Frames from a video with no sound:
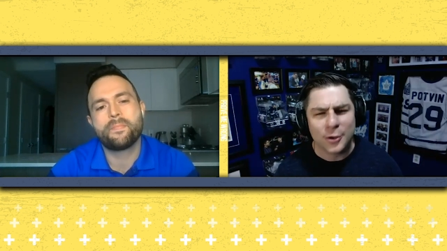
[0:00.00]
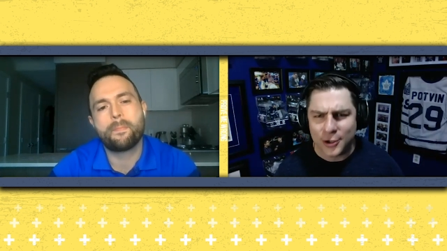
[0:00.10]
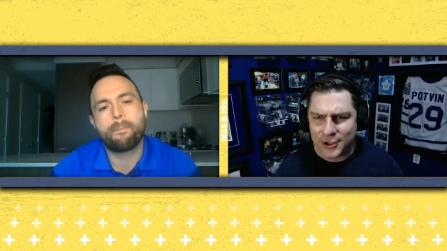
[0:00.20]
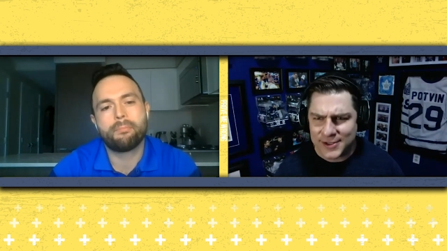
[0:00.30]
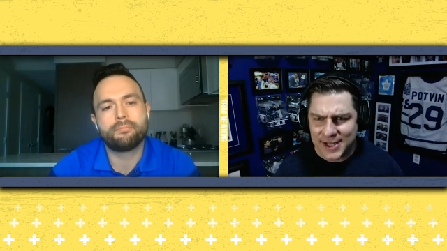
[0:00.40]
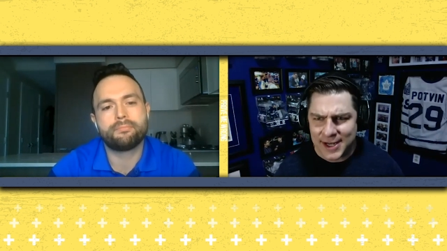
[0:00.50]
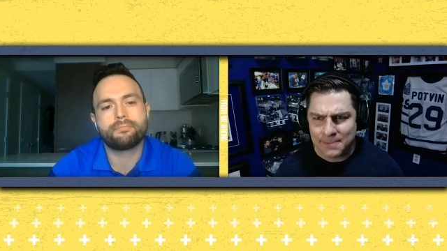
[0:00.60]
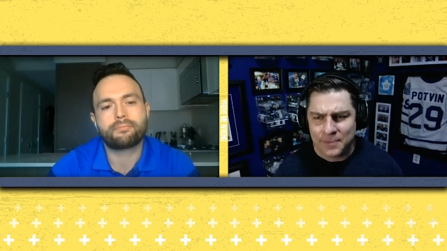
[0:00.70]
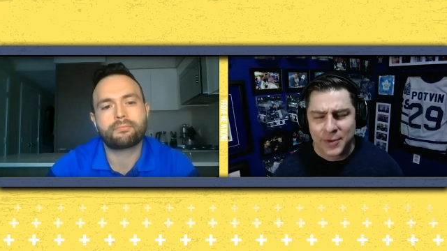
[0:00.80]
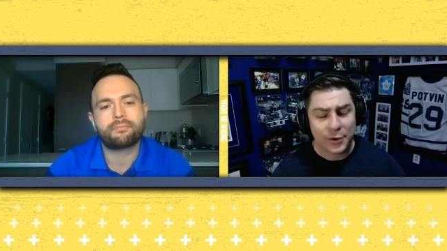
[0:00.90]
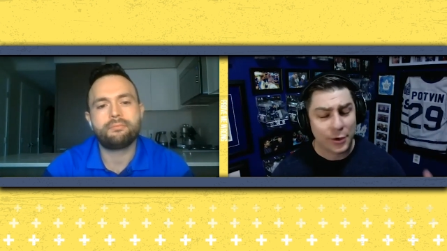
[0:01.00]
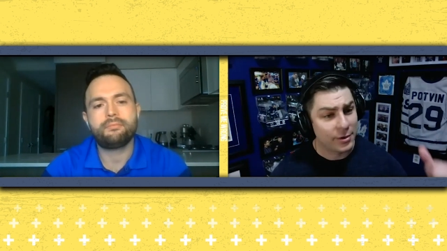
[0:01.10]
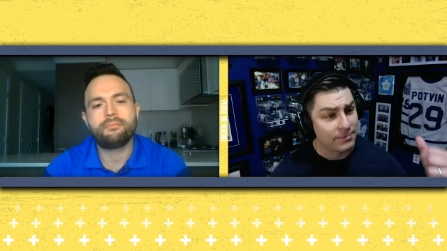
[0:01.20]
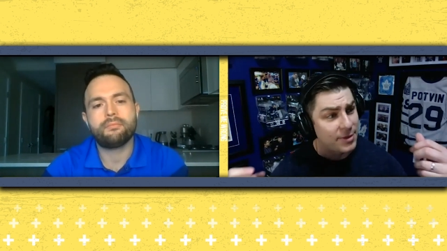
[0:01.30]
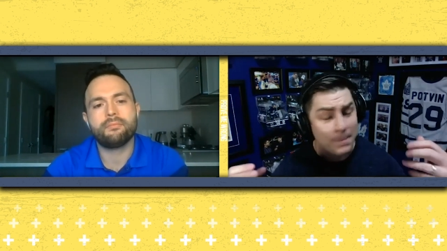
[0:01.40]
Speaker 1: they're a good team
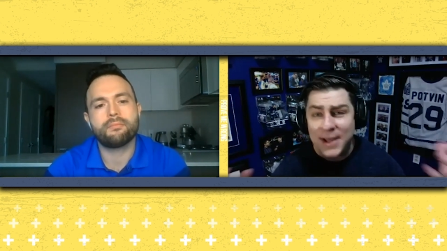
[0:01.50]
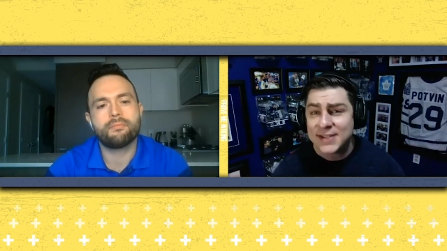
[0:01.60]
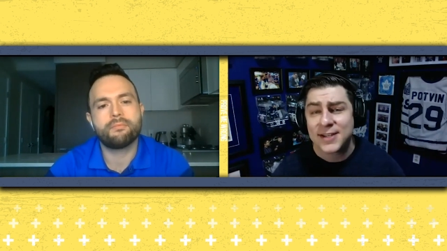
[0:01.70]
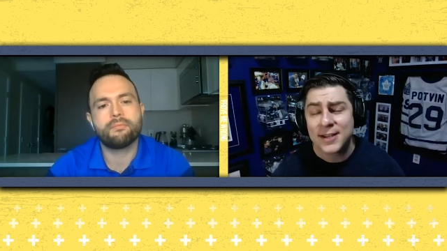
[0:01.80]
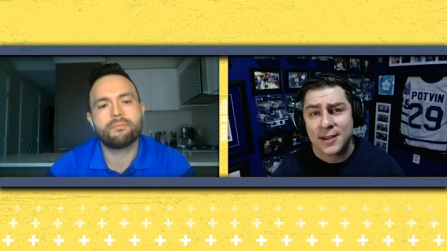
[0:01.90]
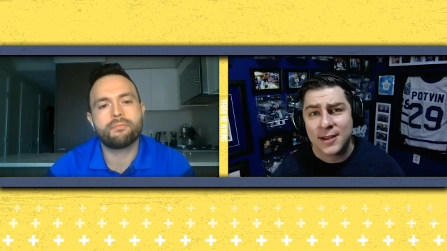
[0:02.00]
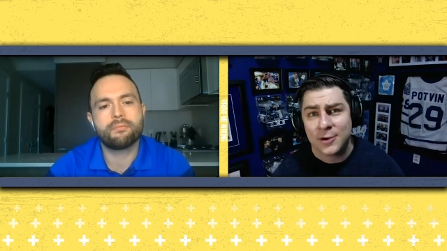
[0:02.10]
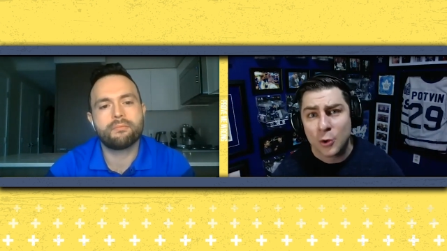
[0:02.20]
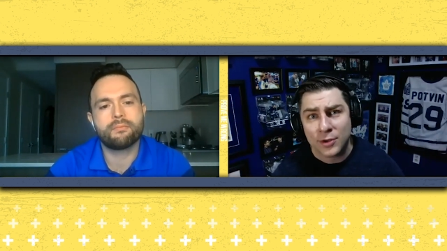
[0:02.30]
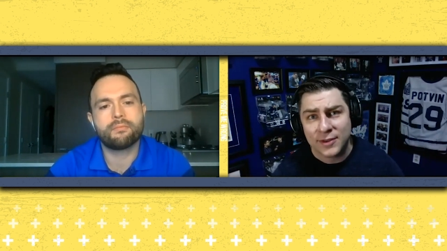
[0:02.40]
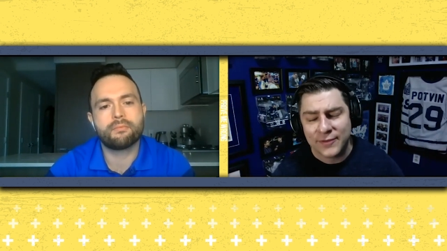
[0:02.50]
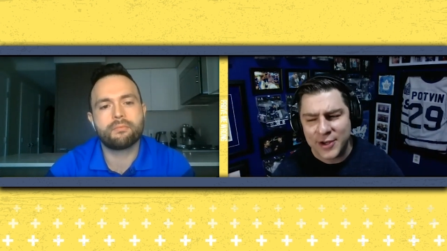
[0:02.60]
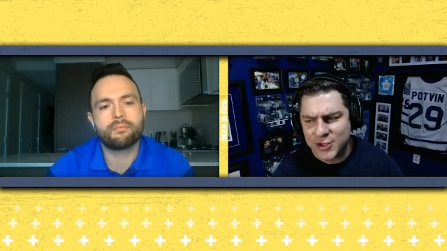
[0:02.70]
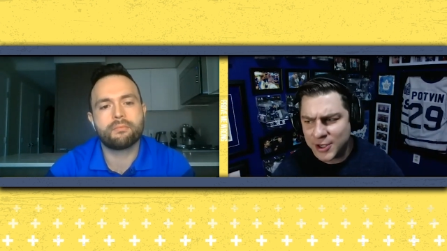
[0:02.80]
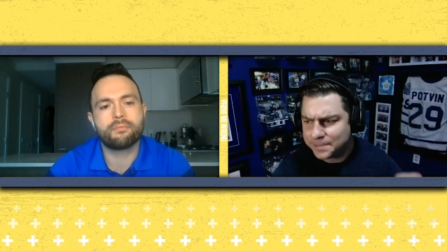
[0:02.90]
they're the best in the north
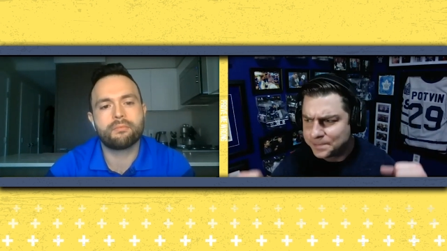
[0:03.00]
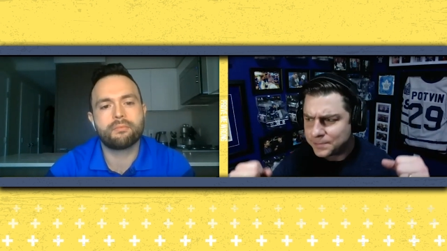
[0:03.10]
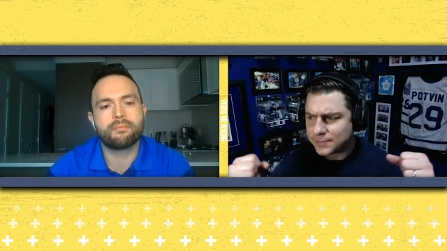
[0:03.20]
division